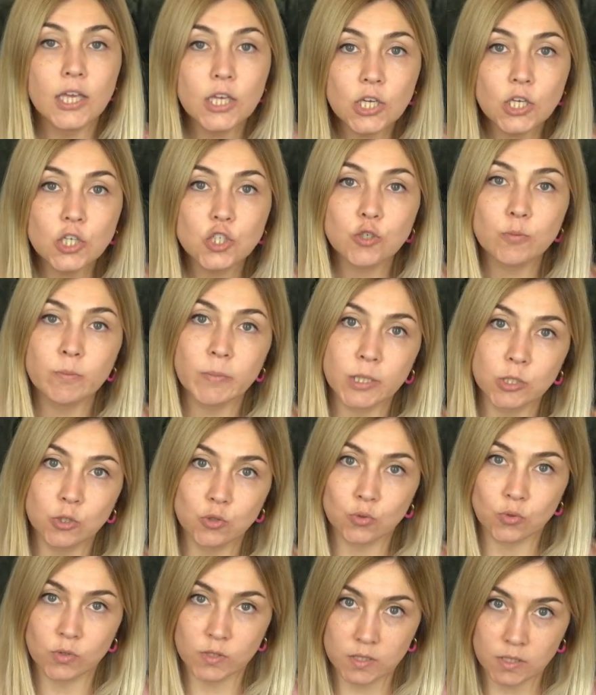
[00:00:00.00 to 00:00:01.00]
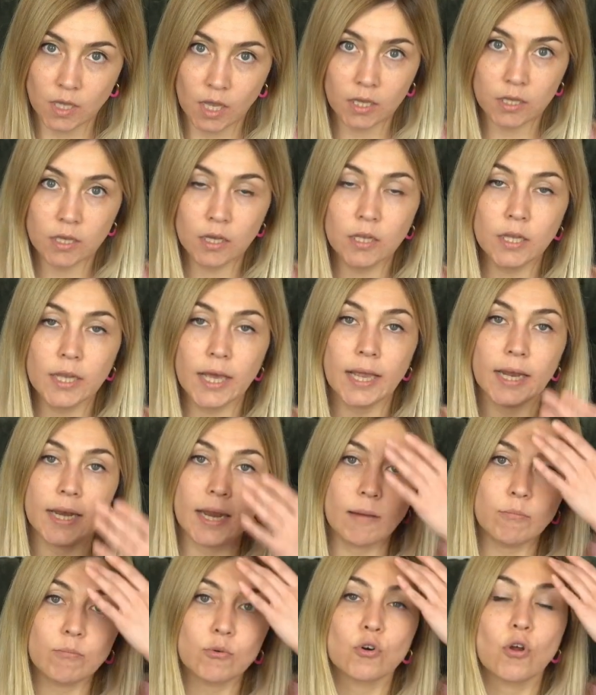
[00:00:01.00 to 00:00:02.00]
Each menstrual cycle, a
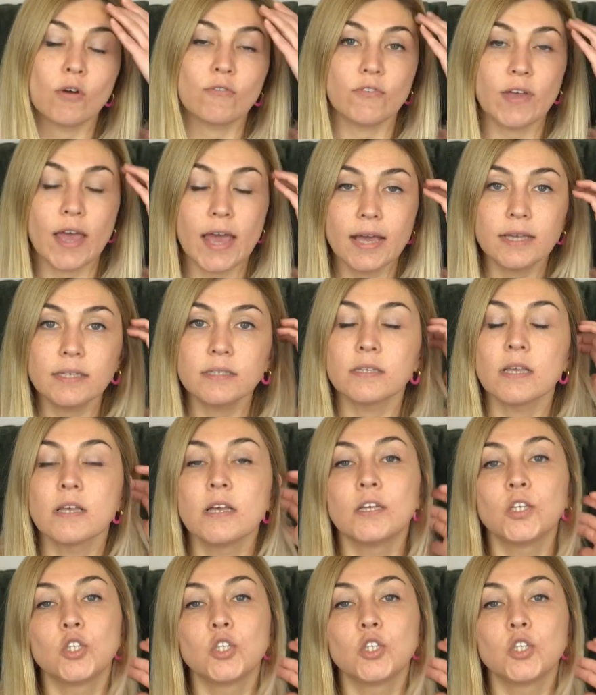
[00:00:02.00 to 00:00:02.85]
number of eggs